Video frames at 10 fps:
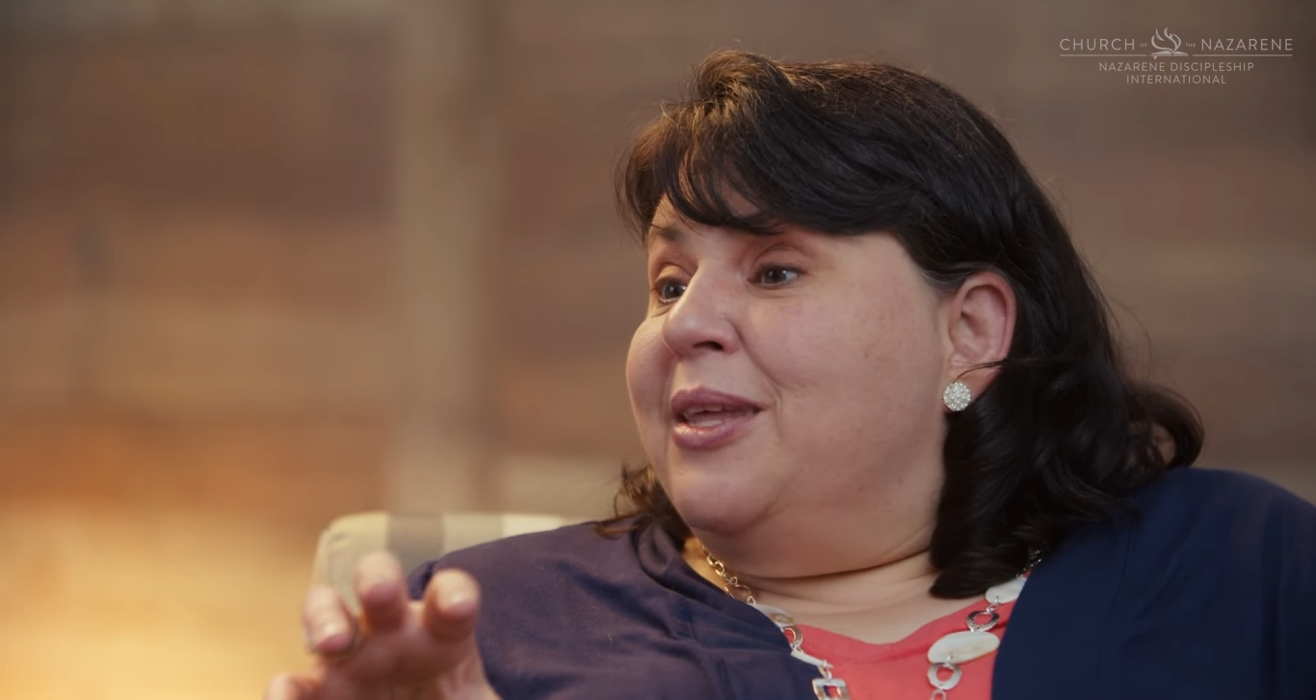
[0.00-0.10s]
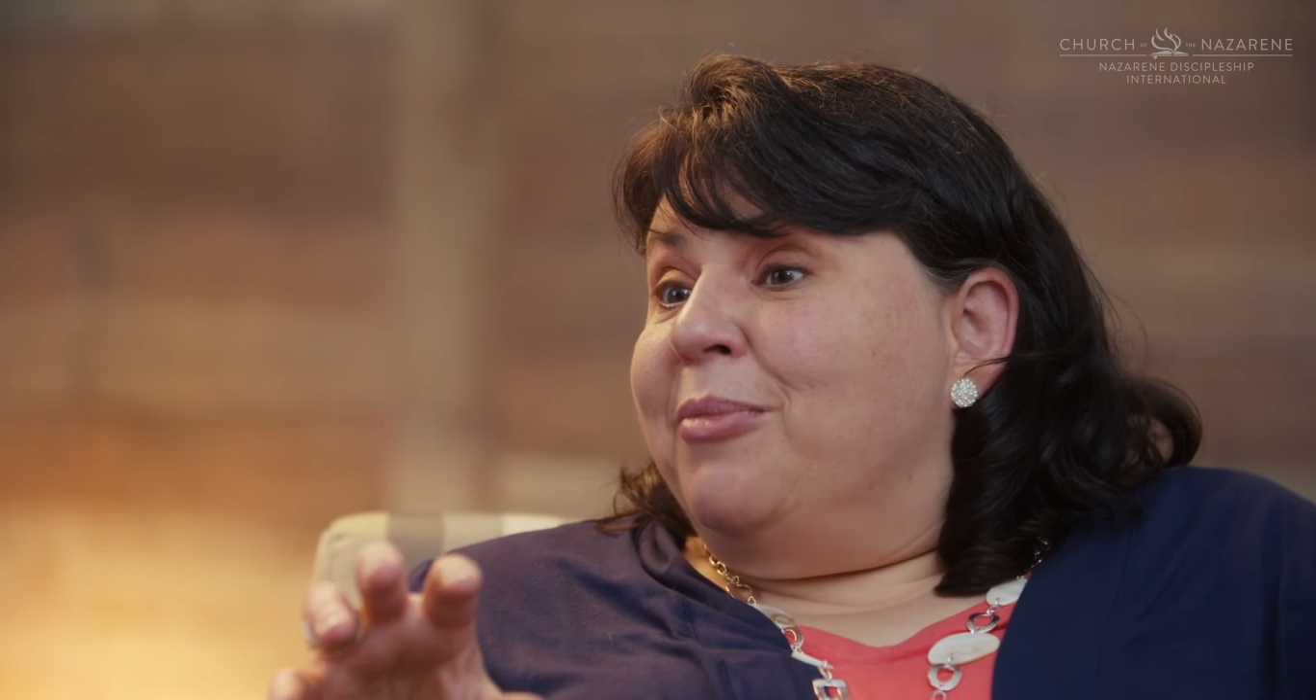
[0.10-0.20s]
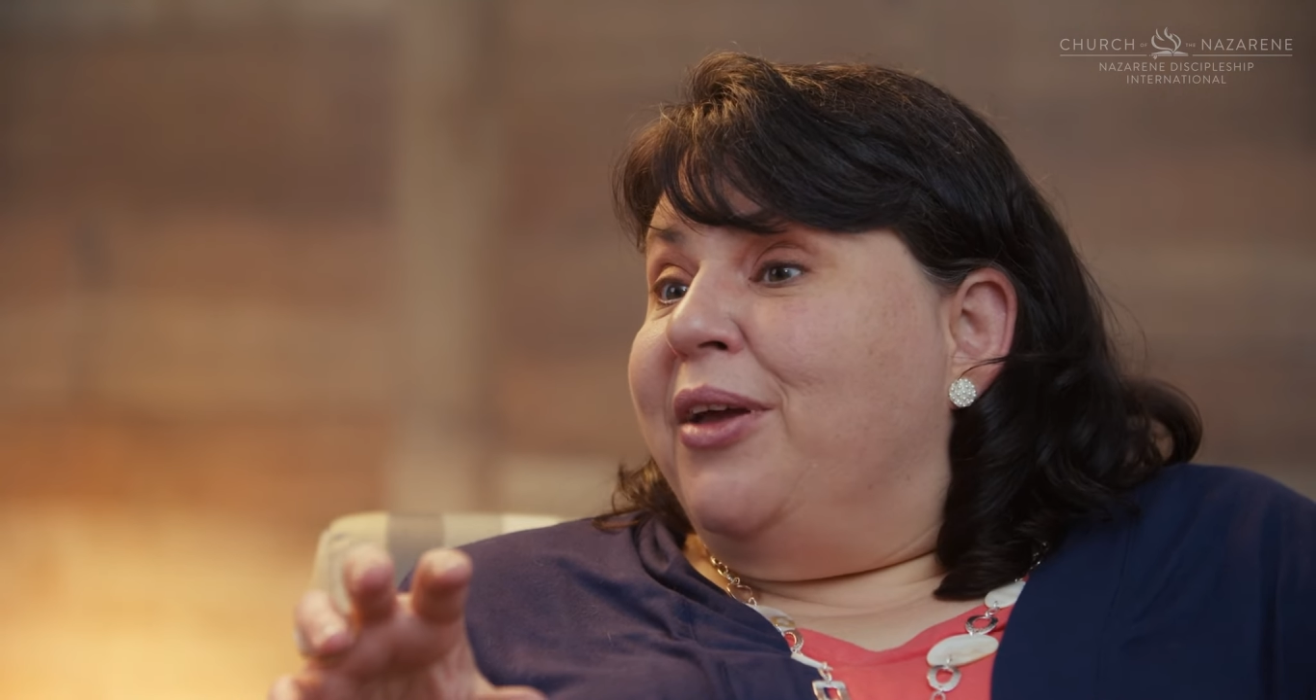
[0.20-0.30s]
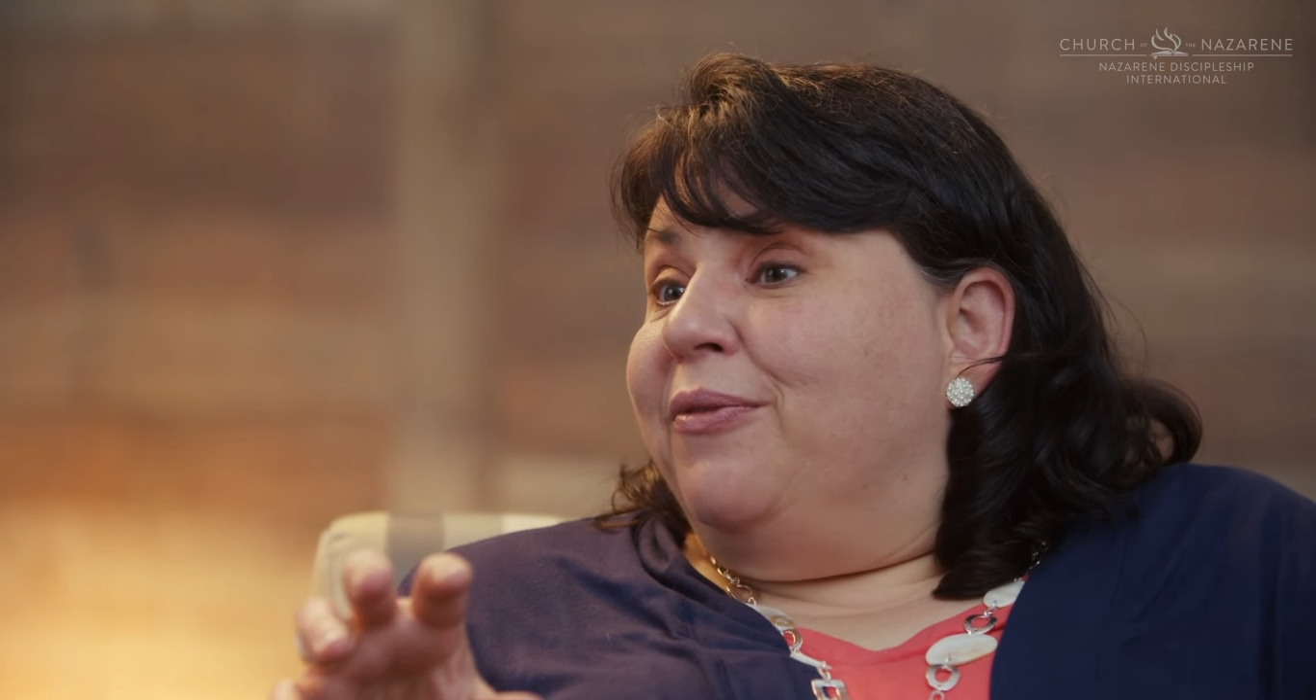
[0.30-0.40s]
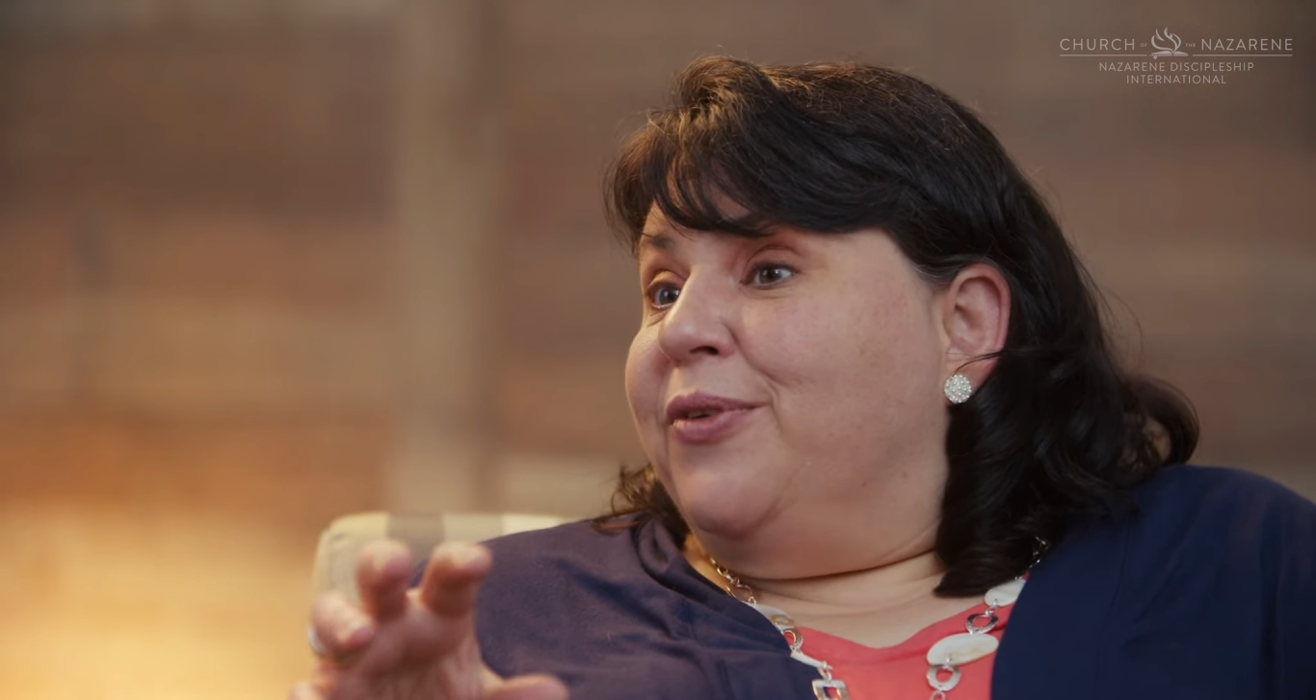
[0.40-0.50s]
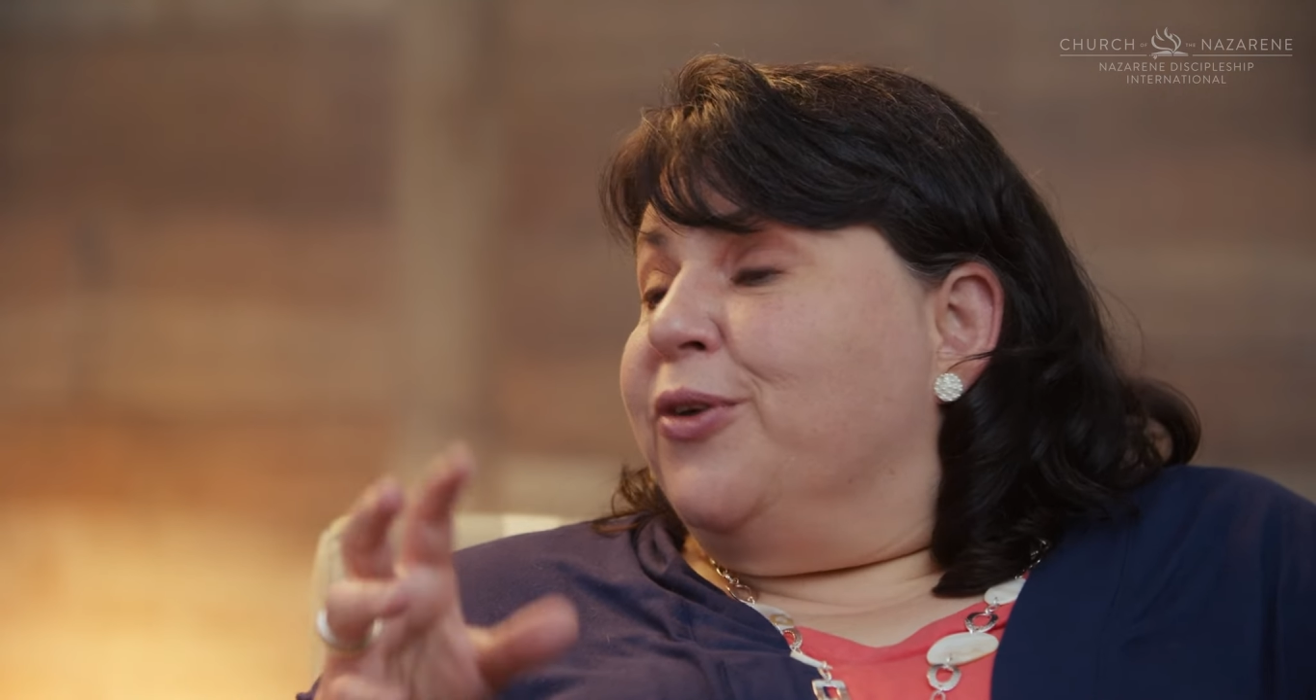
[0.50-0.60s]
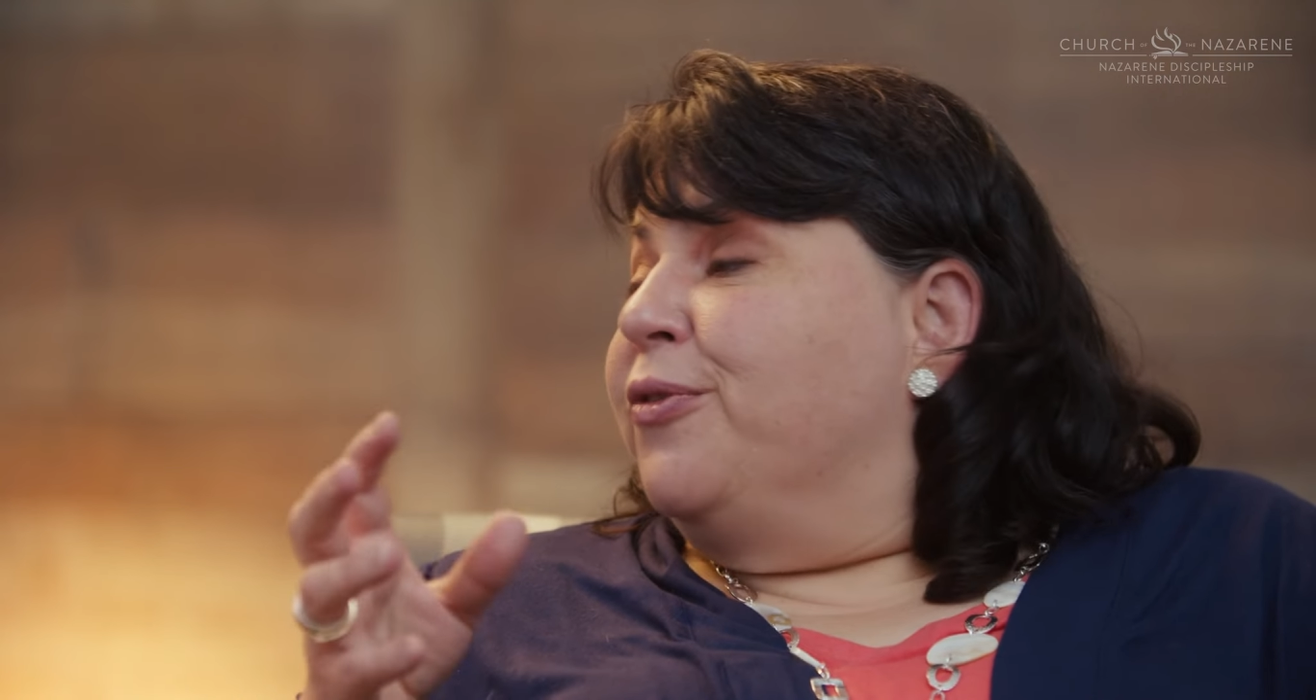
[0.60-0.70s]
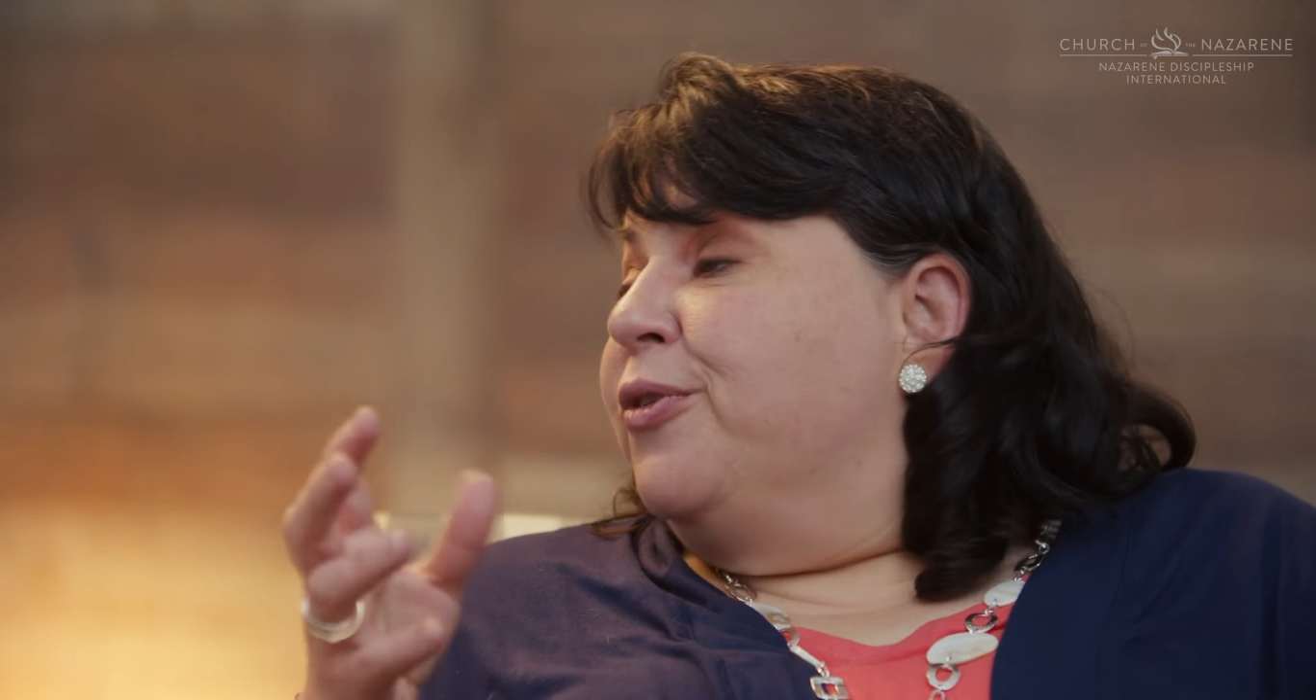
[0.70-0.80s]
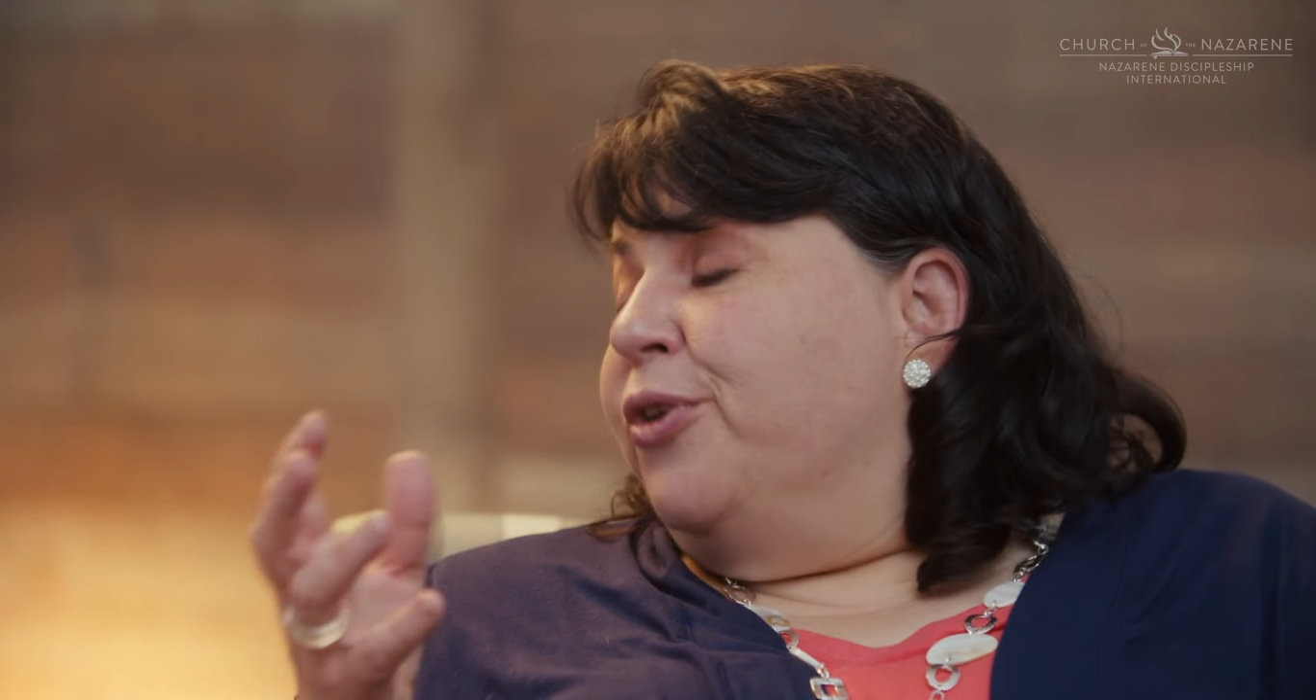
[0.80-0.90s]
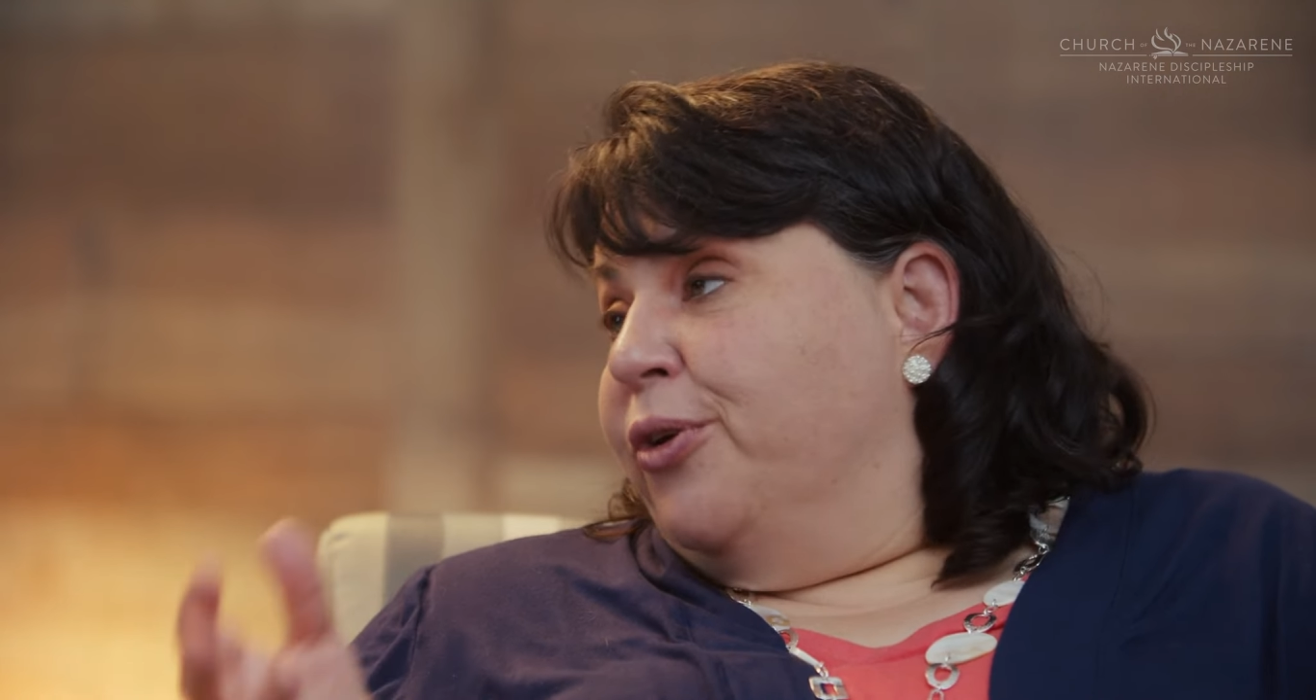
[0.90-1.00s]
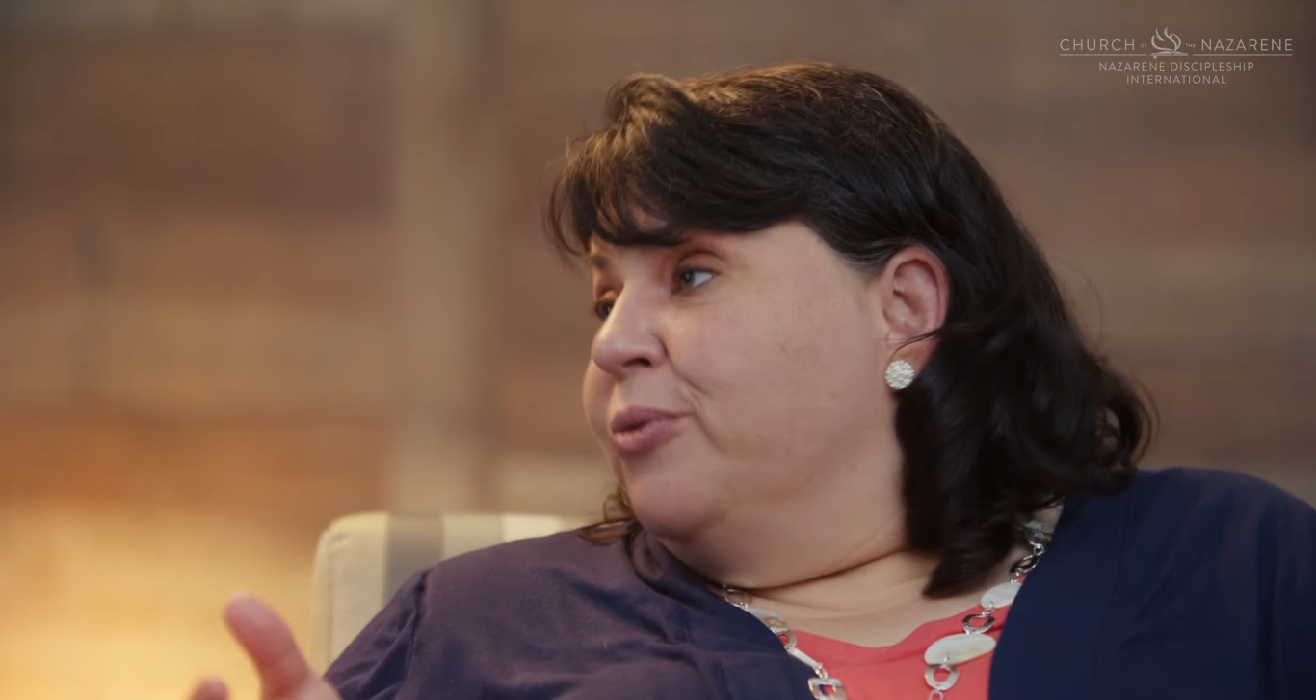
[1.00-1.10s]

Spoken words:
they might fear for their